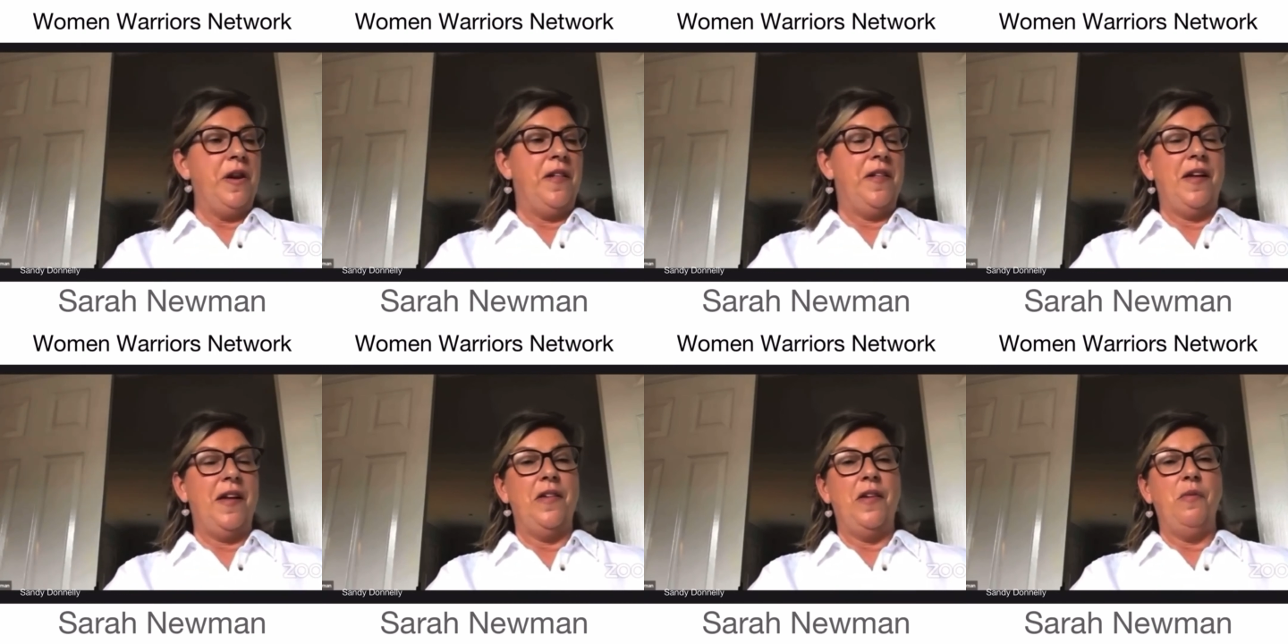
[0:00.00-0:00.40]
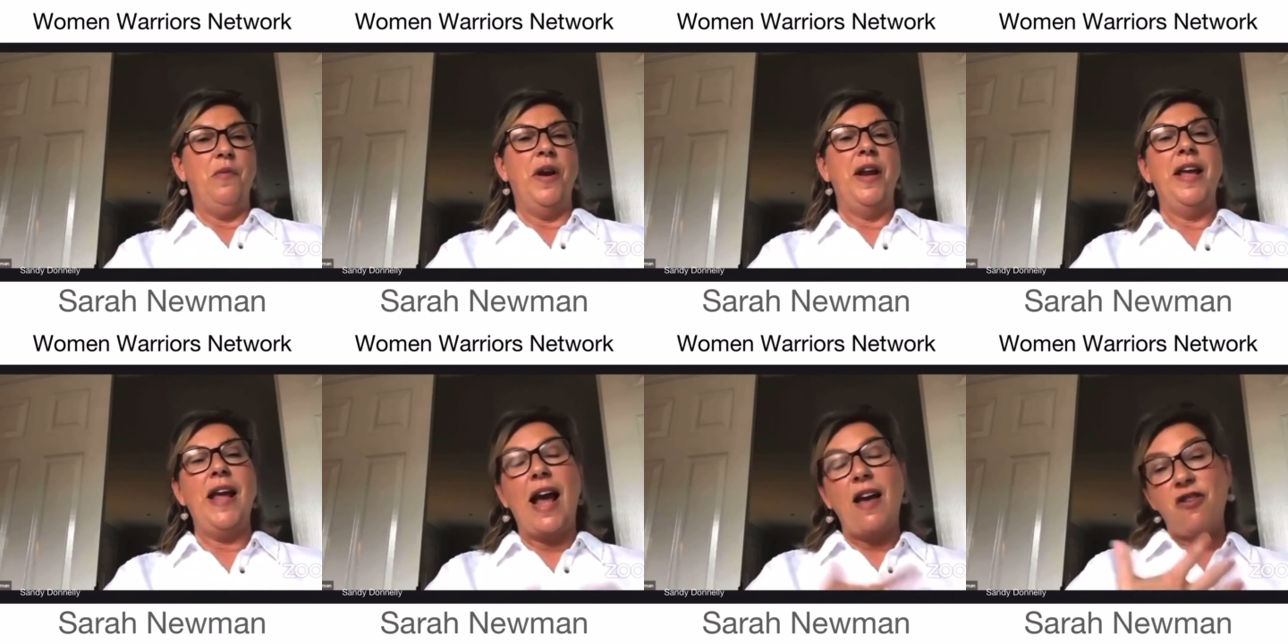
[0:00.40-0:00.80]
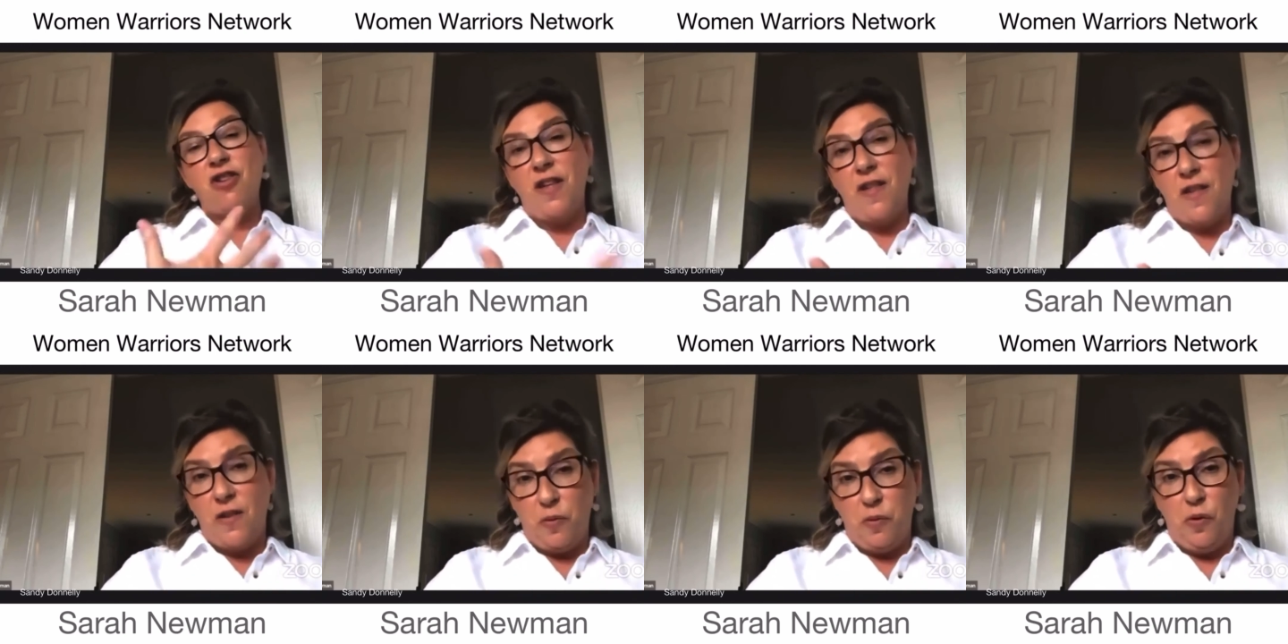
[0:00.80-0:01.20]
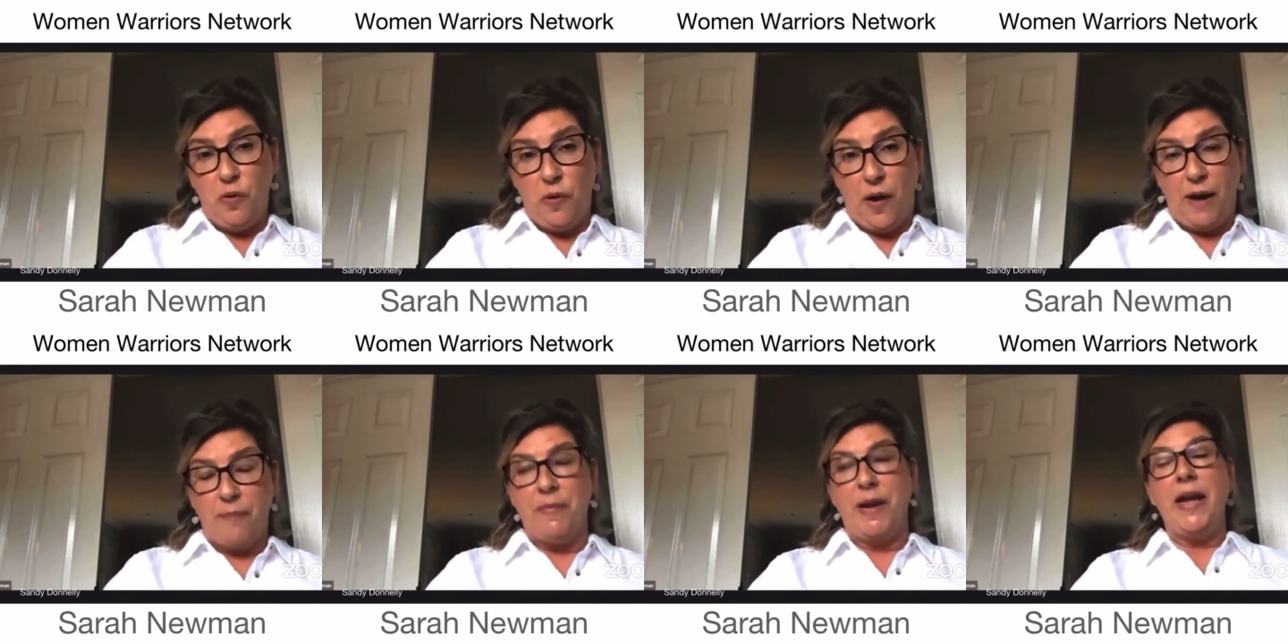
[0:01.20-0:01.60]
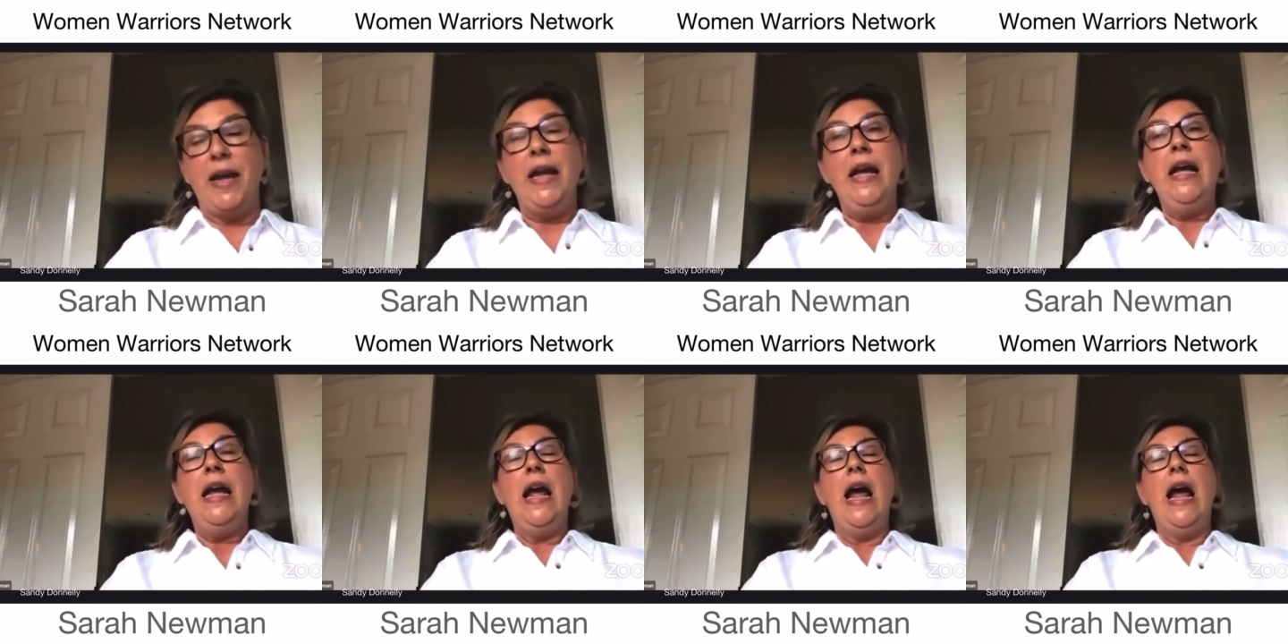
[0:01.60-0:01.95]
He said, well, he actually swore at me,